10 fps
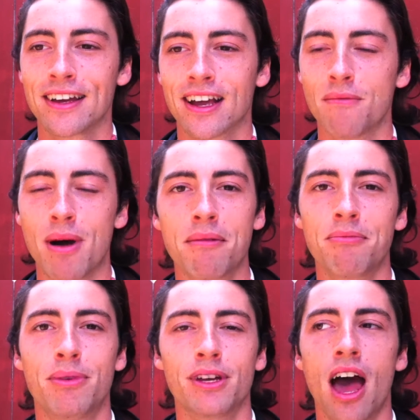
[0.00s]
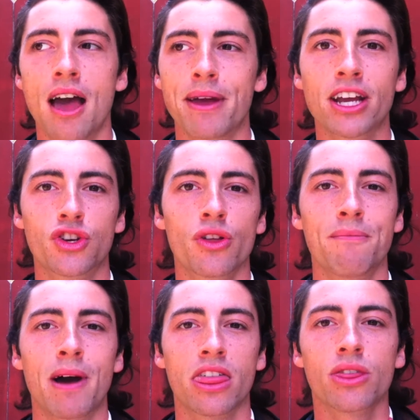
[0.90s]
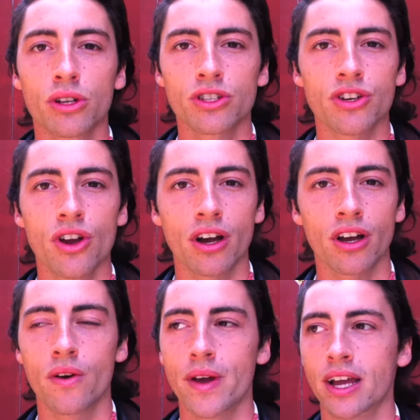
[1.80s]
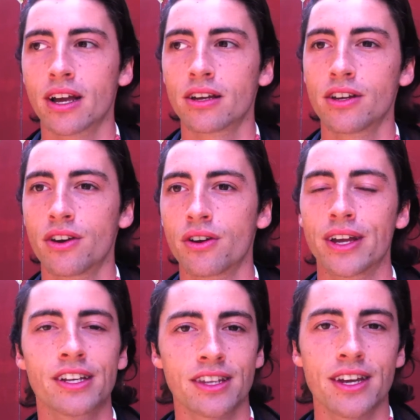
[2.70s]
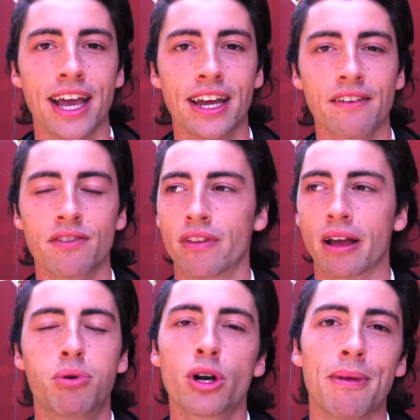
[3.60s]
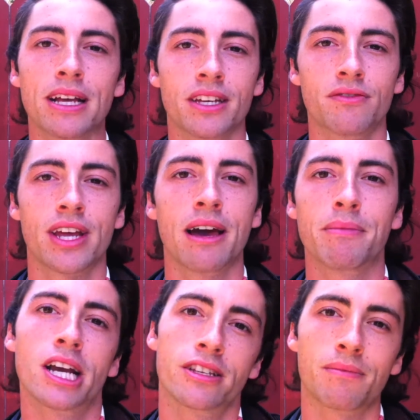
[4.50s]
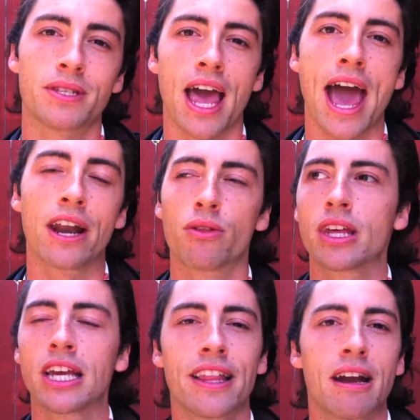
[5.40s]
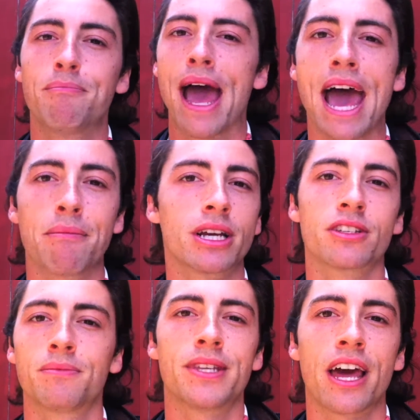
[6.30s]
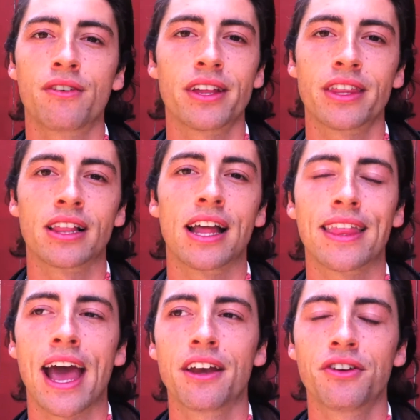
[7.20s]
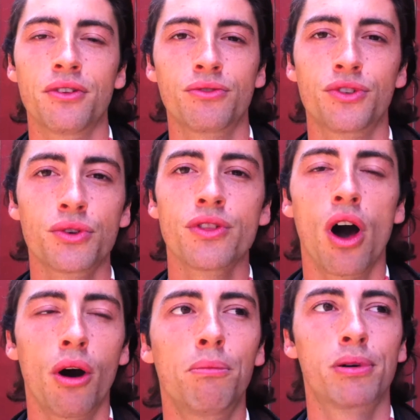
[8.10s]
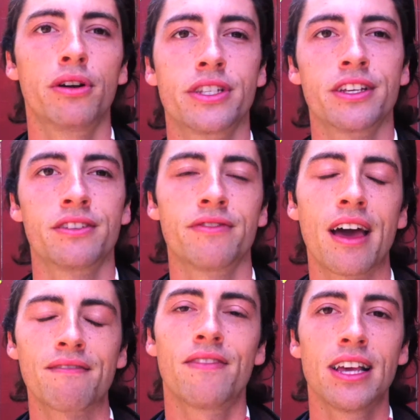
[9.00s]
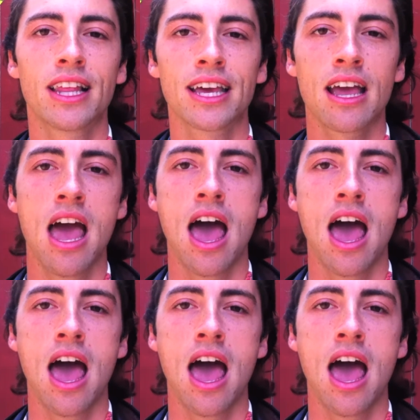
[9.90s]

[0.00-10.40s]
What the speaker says: come up, but I make sure that my thoughts are not going, you know, into the negative of like putting myself down because I'm sad or thinking that I'm bad because I'm sad or anything like that. You know, during the whole process of that feeling,